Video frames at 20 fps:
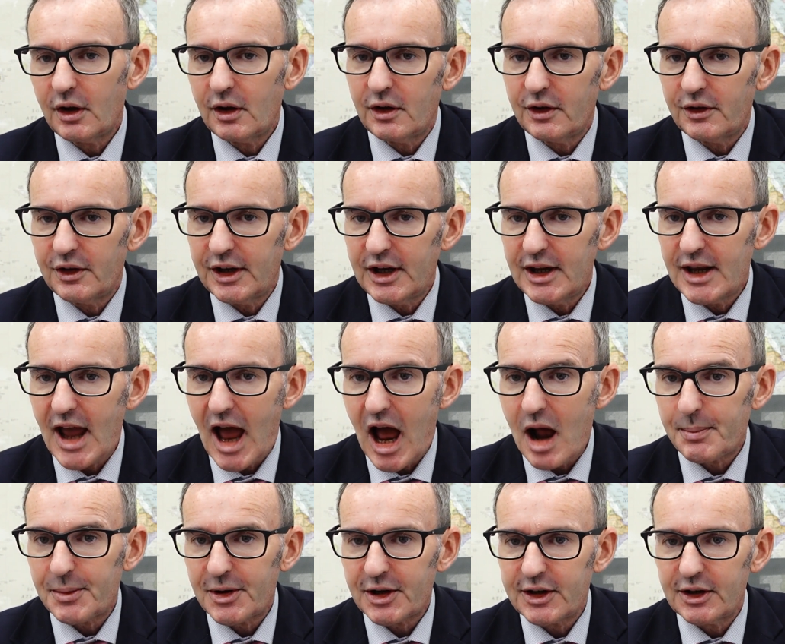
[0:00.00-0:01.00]
the
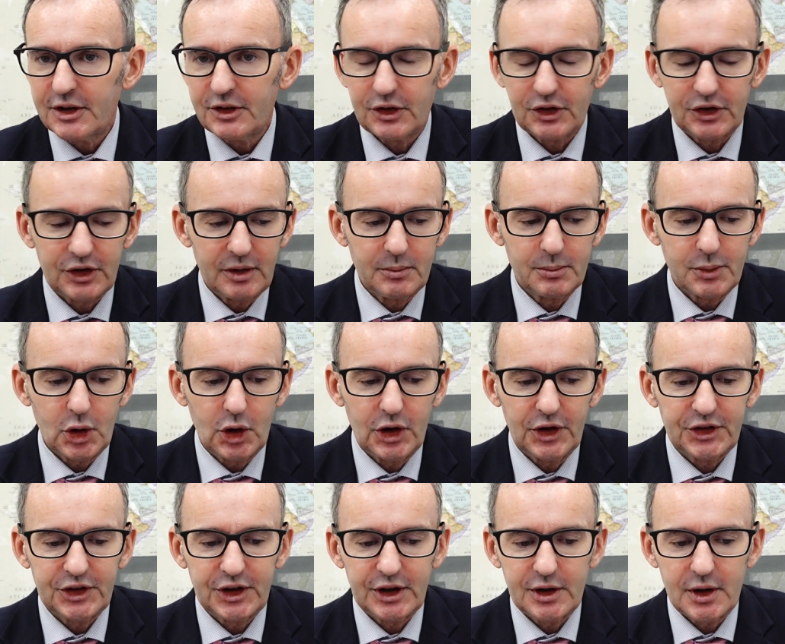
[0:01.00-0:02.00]
applicant's
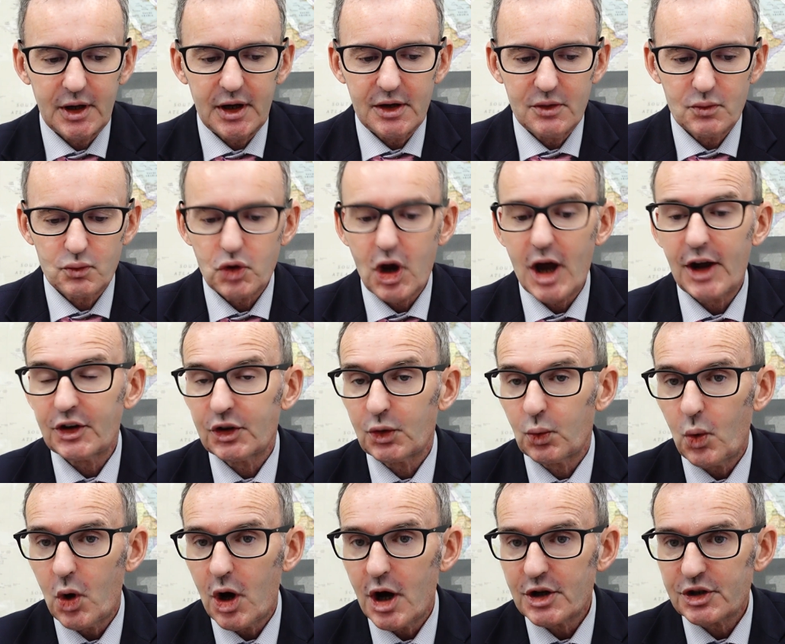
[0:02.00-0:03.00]
employers did a right to
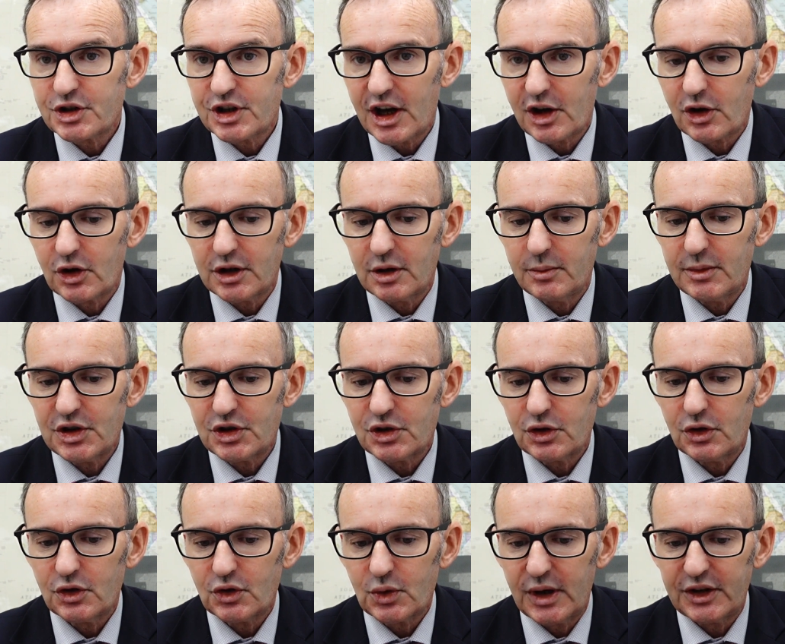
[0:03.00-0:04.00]
work check on him in
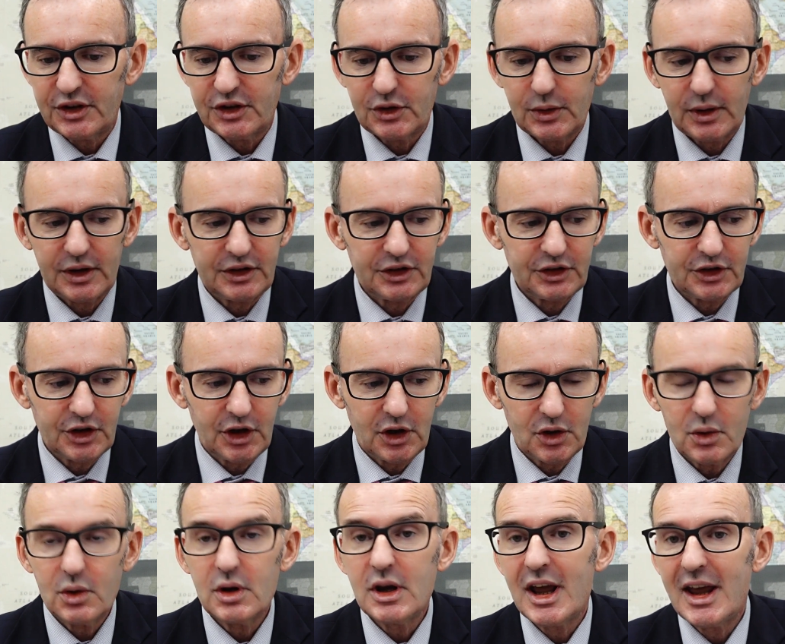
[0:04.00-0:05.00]
June
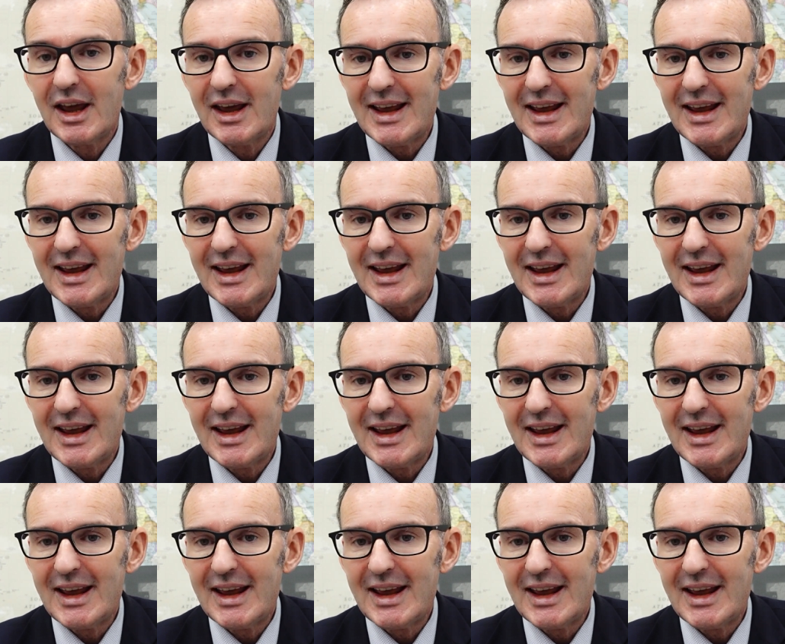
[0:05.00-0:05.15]
2022,